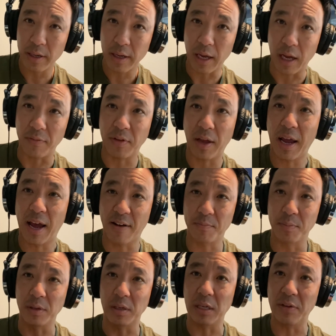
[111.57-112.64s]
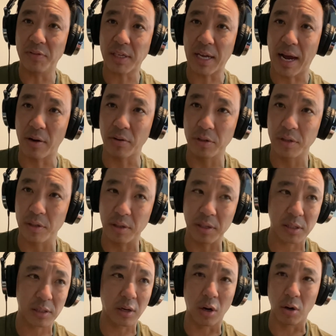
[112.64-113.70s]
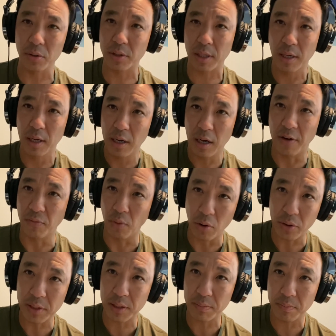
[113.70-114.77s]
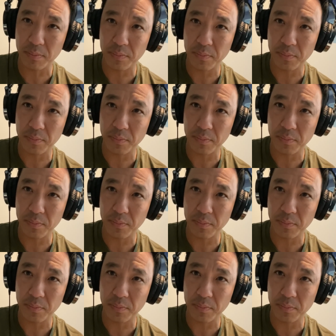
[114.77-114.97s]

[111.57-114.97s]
if they have beliefs counter to this cult of wokeism.